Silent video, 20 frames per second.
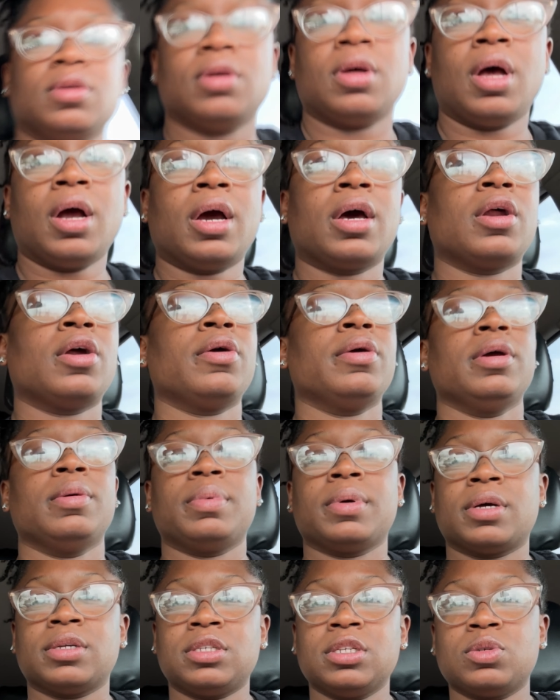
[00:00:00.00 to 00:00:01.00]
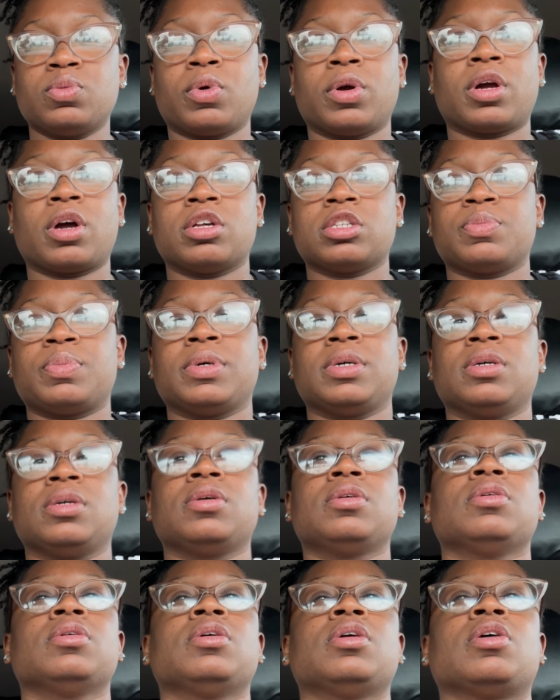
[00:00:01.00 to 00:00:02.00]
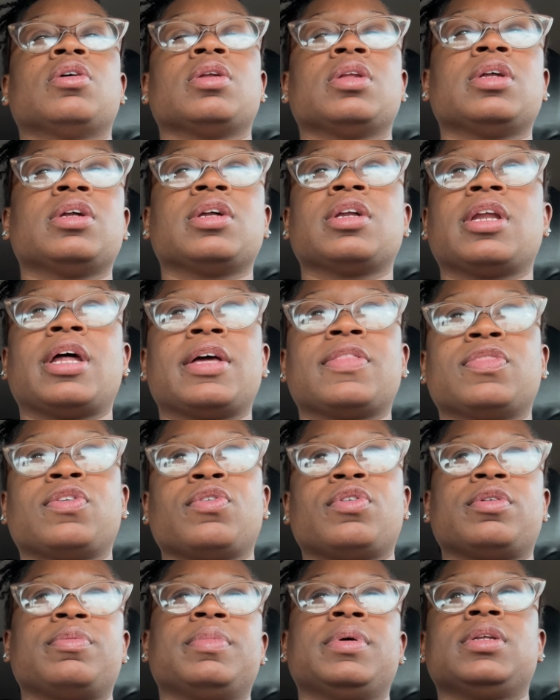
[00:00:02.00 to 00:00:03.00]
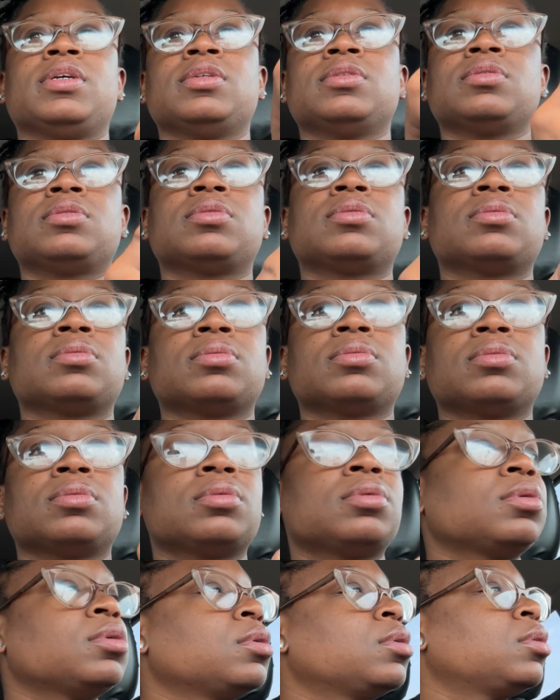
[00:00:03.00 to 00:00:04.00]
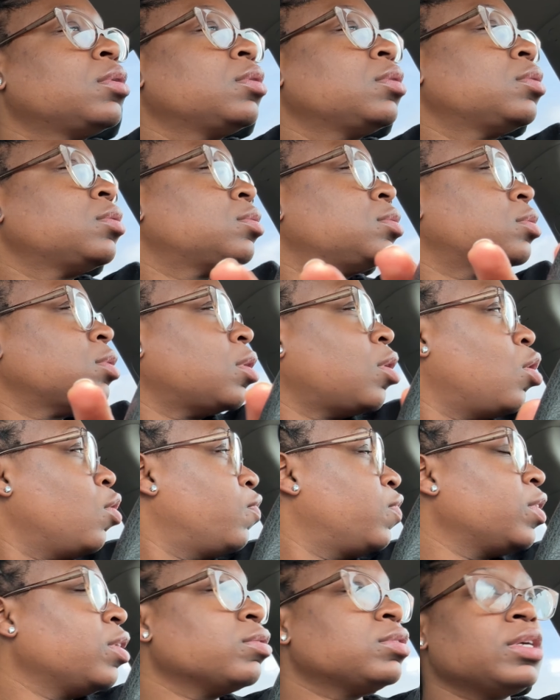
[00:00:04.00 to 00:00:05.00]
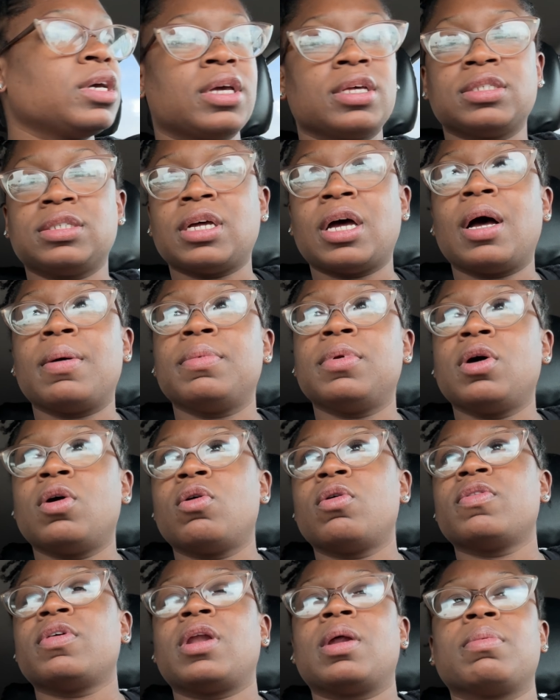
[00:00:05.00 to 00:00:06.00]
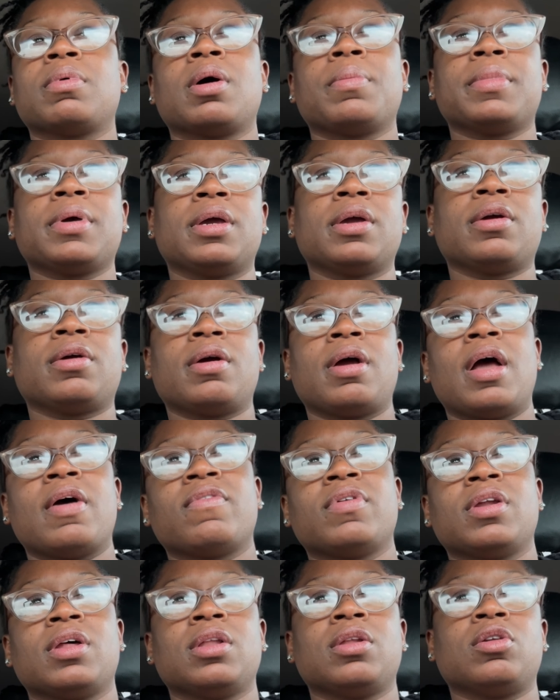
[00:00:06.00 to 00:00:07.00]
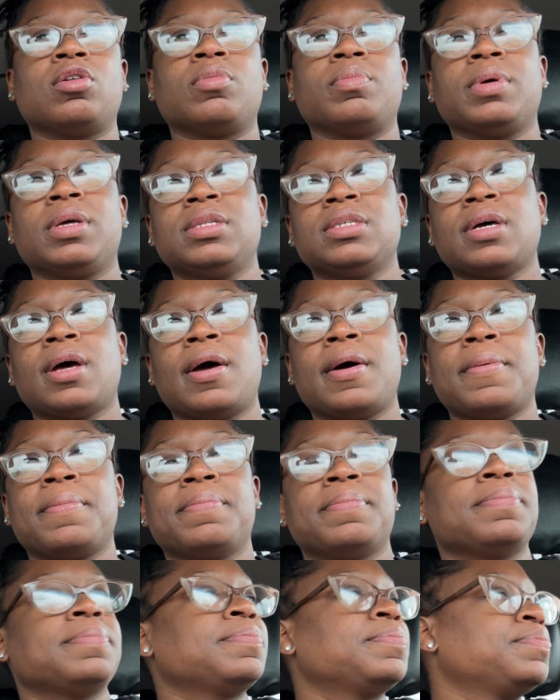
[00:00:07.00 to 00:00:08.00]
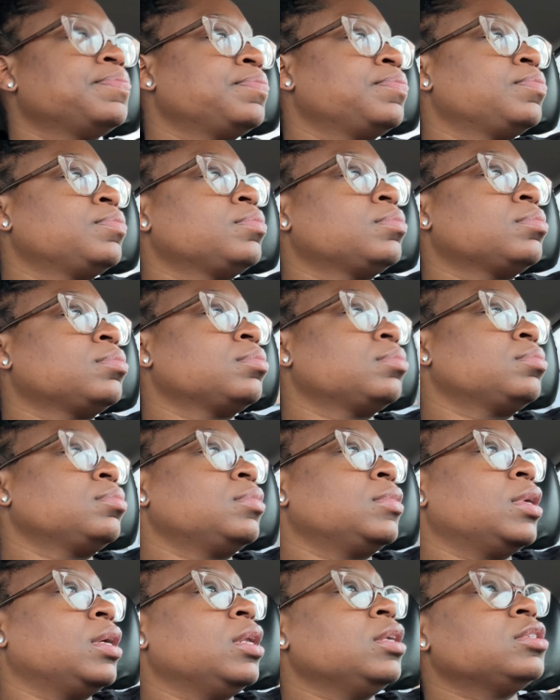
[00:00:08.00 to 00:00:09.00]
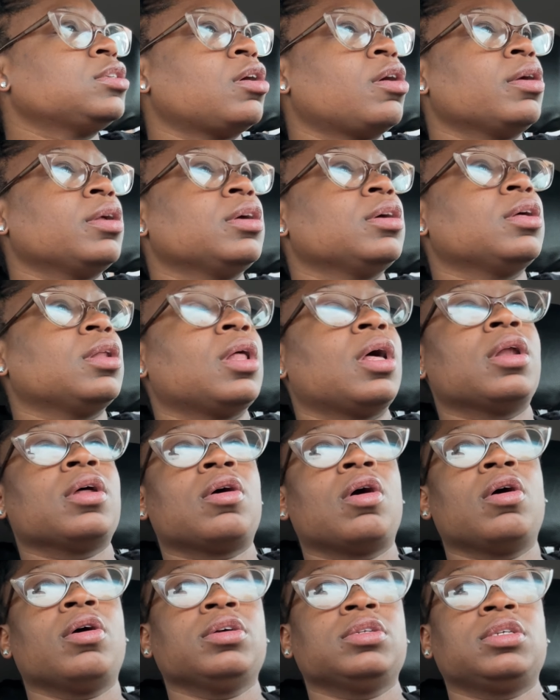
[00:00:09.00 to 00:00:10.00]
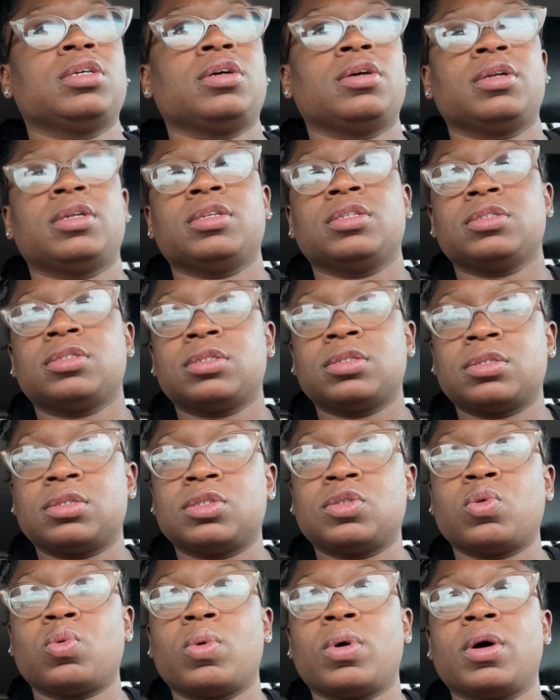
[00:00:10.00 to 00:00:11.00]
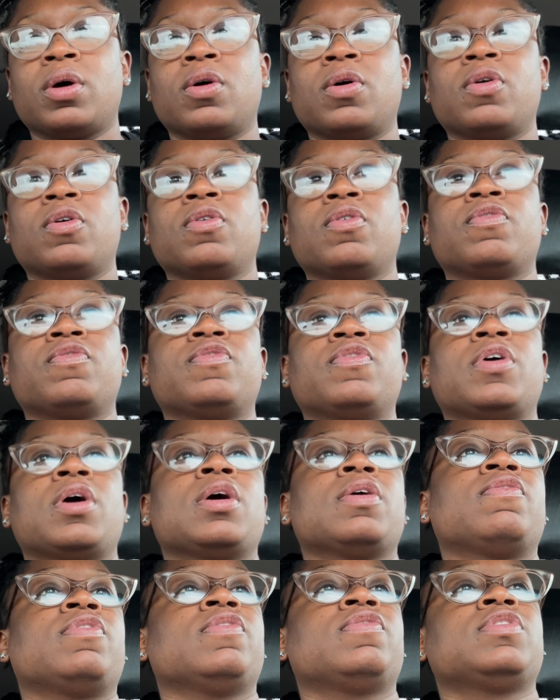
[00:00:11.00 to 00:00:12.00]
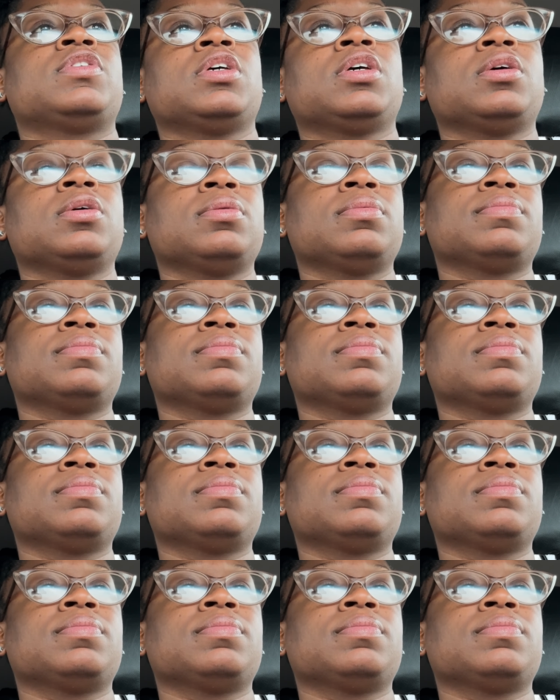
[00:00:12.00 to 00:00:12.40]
I gotta hurry up because his workouts be are literally like 30 minutes. So hopefully he'll take his time knowing that I'm coming here having a little me time. And it's already a lot of cars here and it's twelve fifteen.